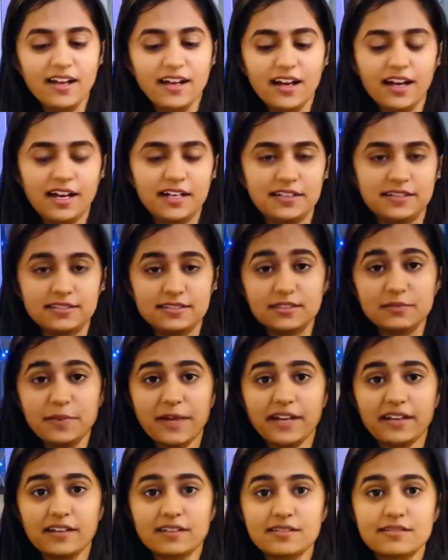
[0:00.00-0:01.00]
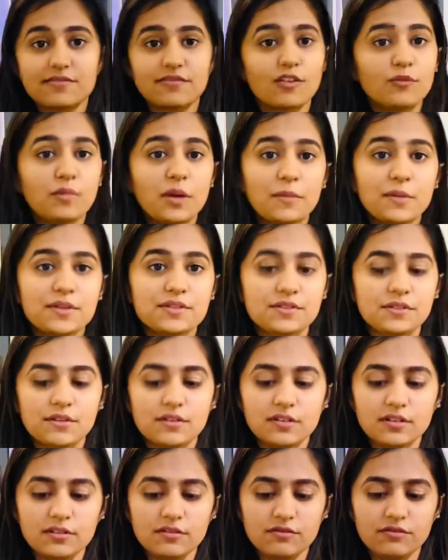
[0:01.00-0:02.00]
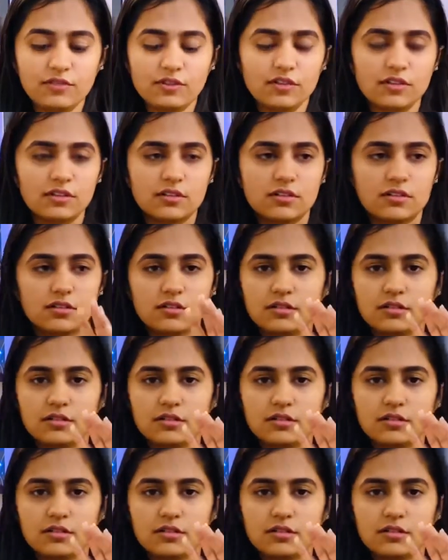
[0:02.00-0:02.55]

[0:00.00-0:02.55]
another package from Amazon for